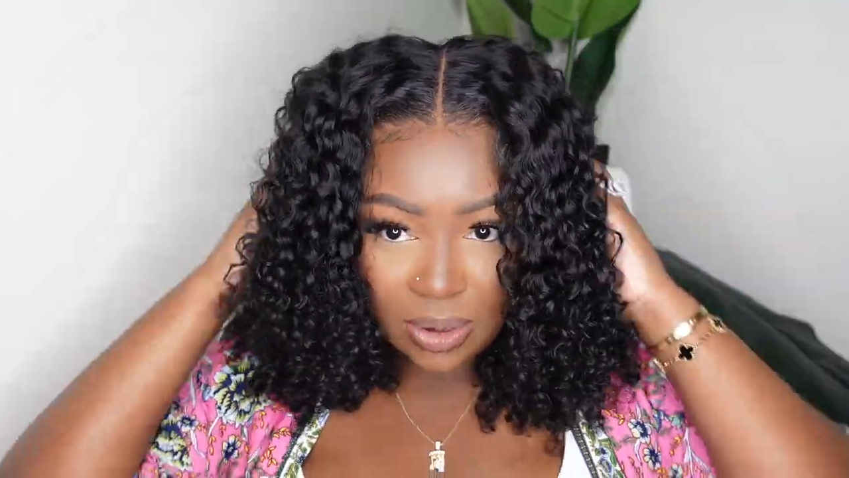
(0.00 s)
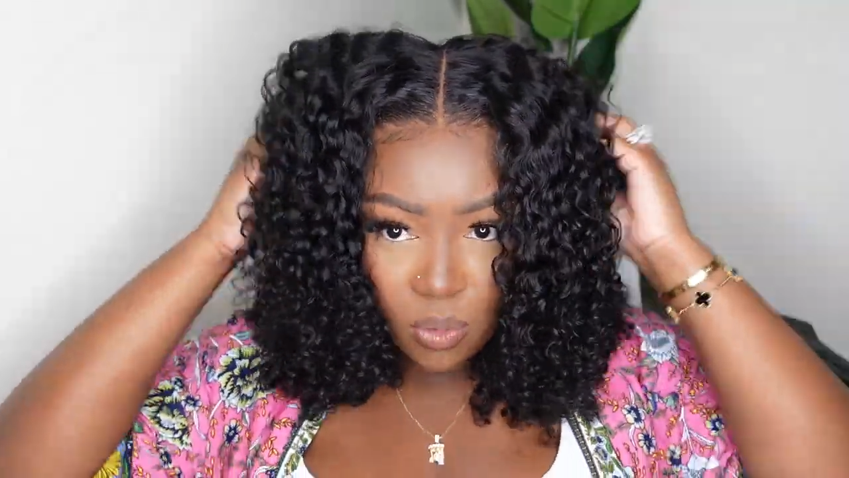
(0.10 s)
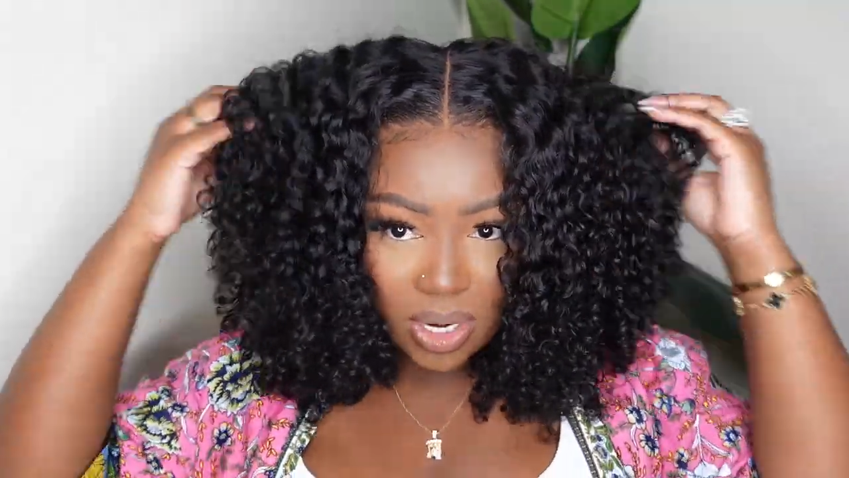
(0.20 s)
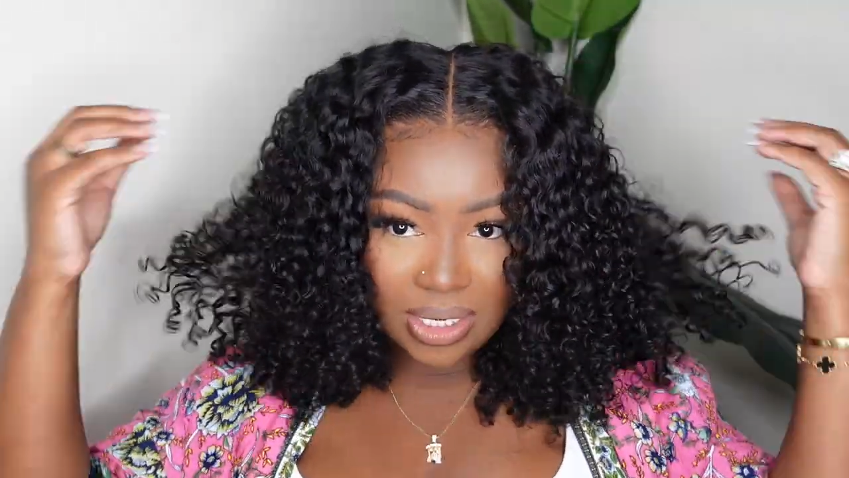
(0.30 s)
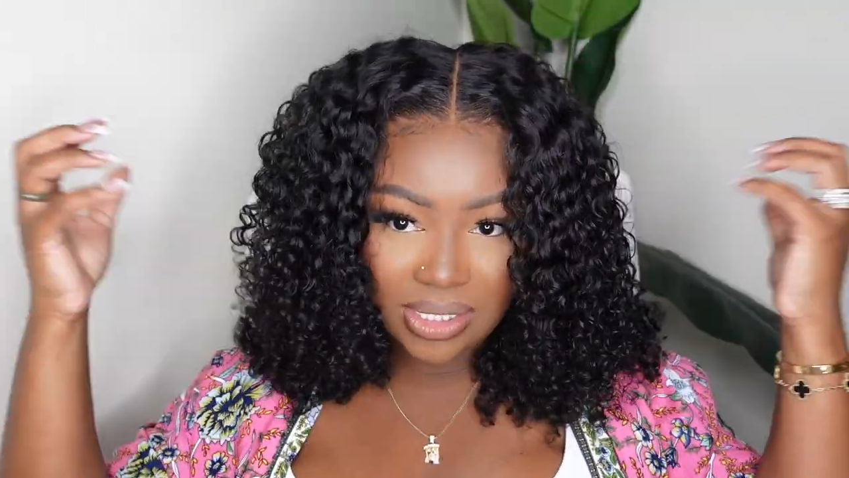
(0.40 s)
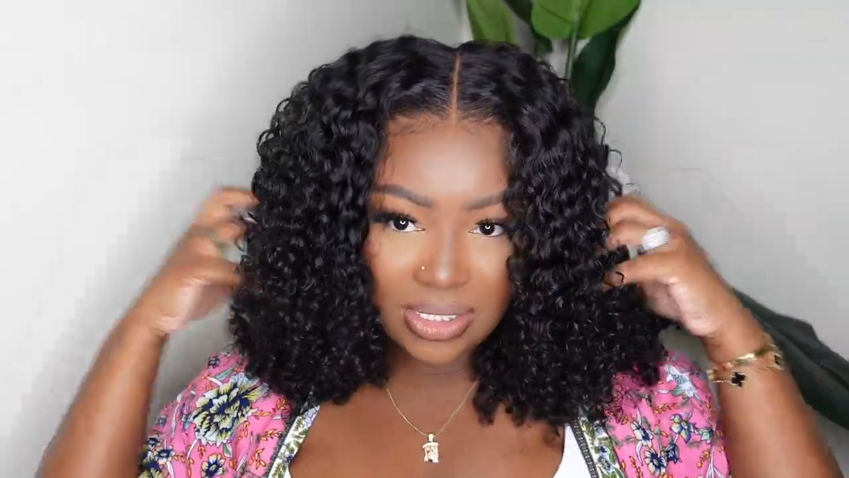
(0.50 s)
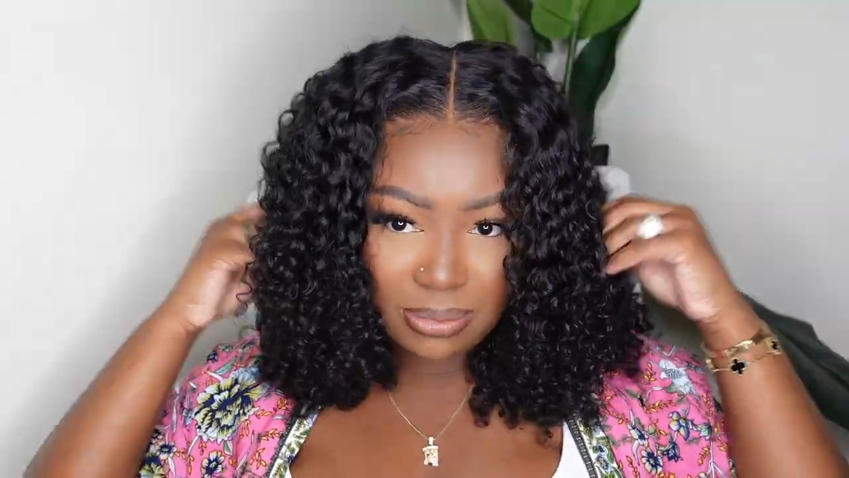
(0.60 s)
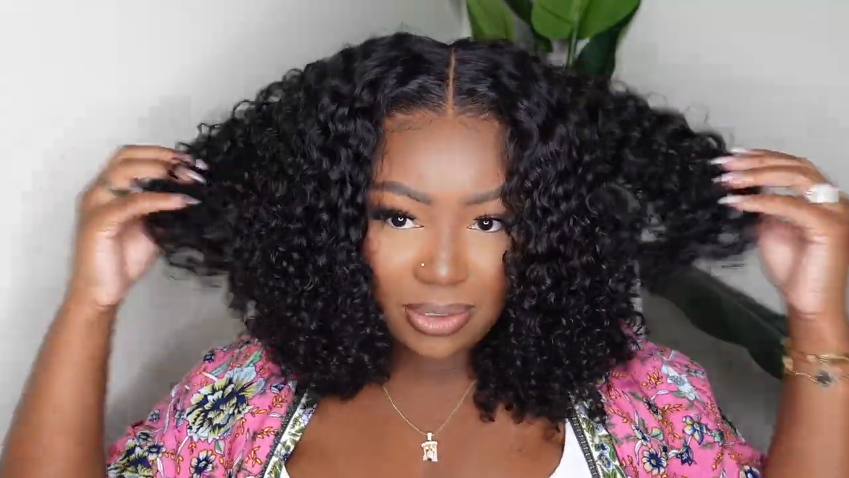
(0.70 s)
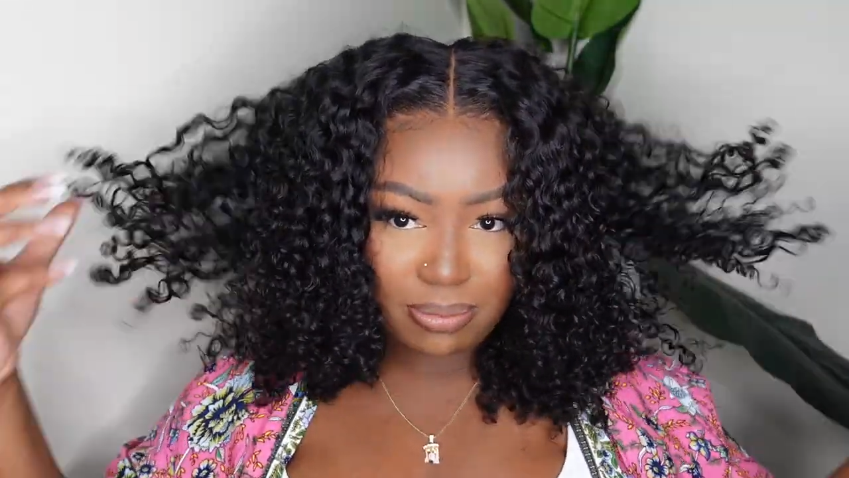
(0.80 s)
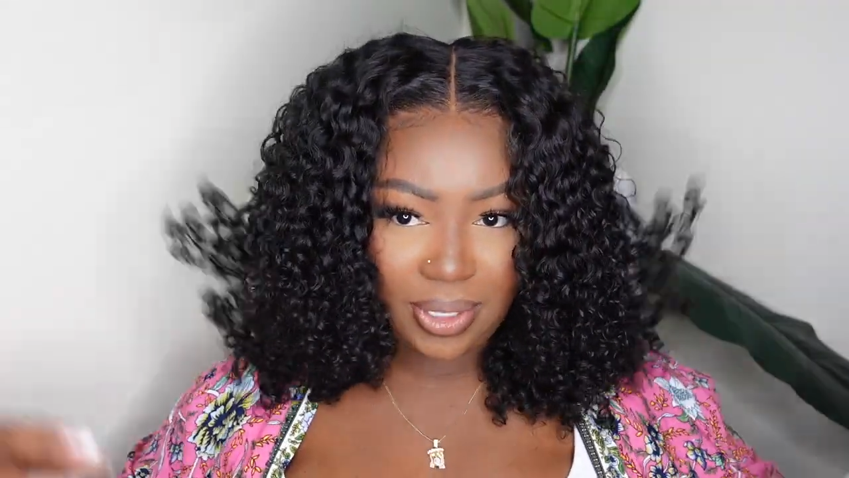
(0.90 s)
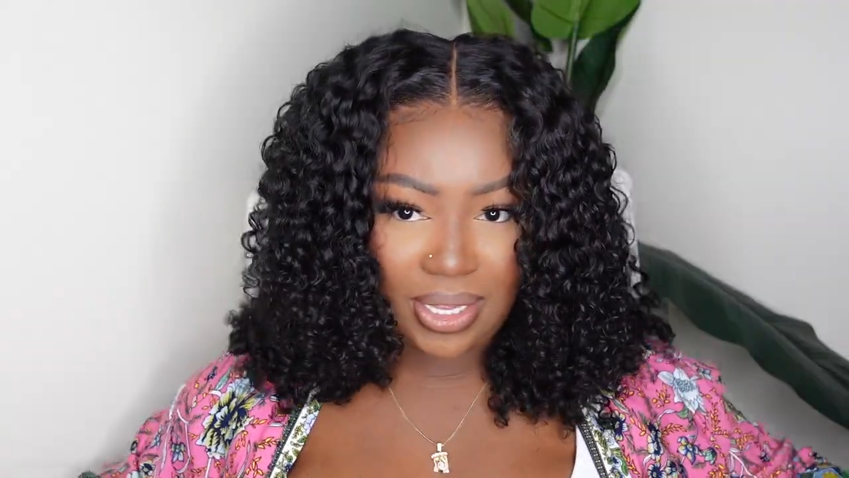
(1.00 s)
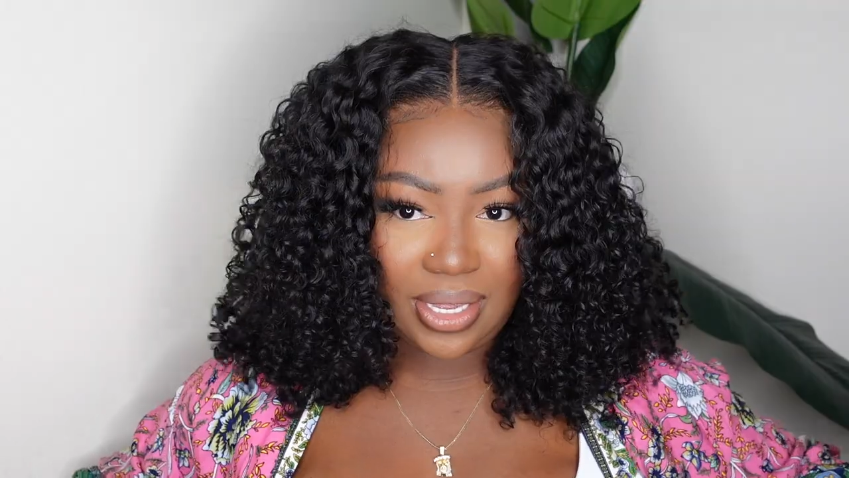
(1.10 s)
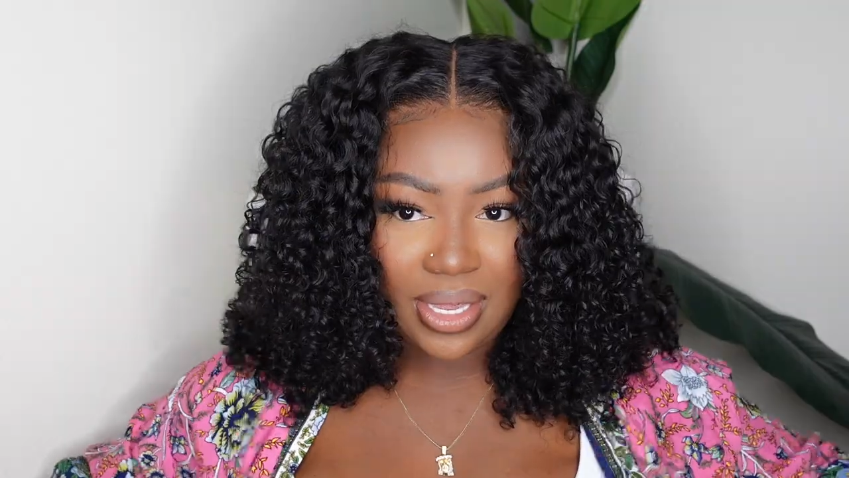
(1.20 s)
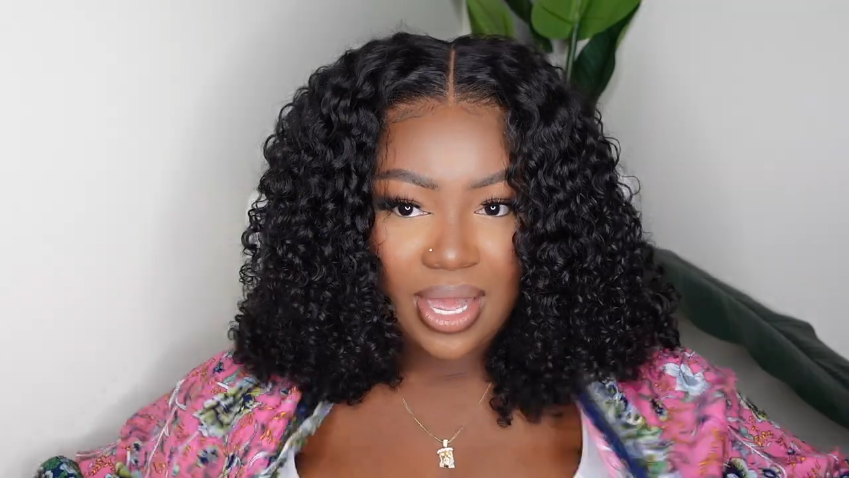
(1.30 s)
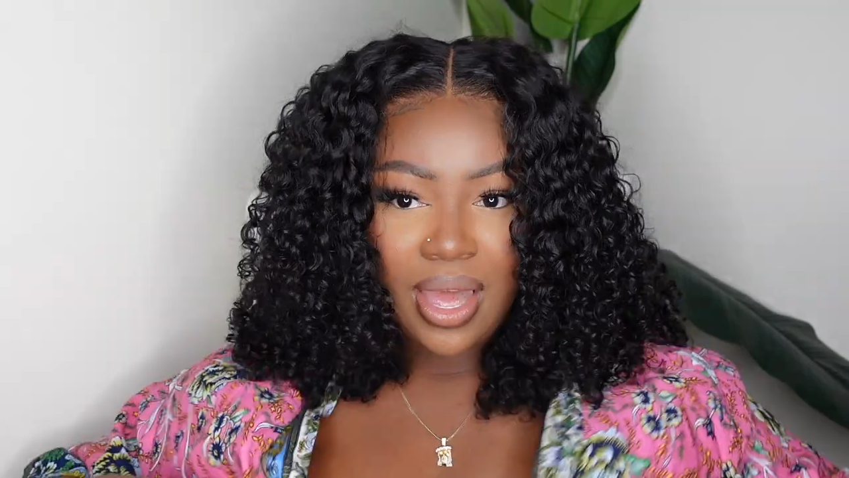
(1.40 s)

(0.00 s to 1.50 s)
wanted it to be big.